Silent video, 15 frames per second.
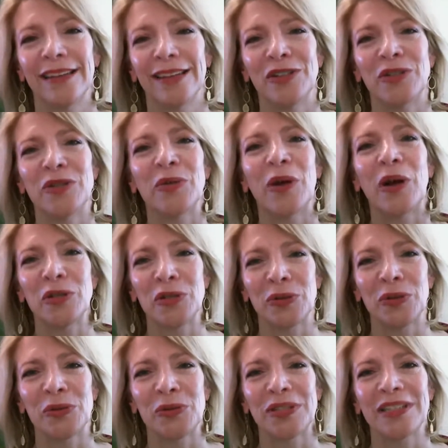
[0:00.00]
to our
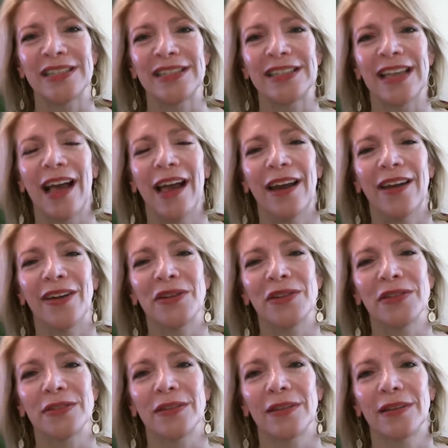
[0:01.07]
soul's
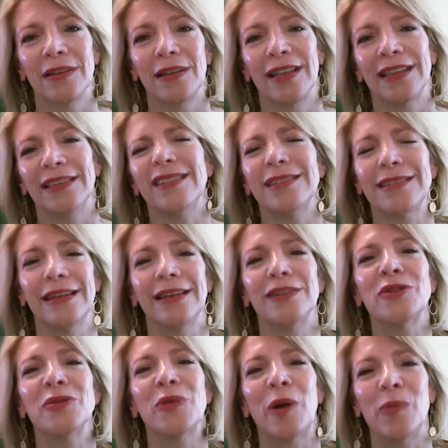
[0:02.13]
desires, listening
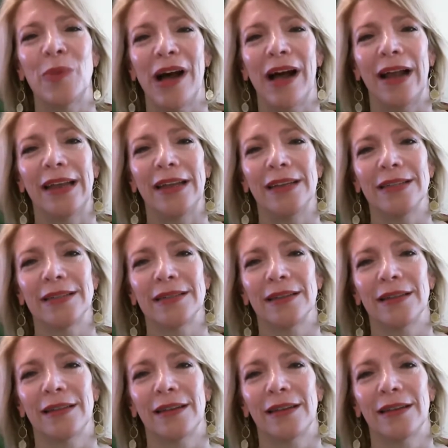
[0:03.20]
to our bodies,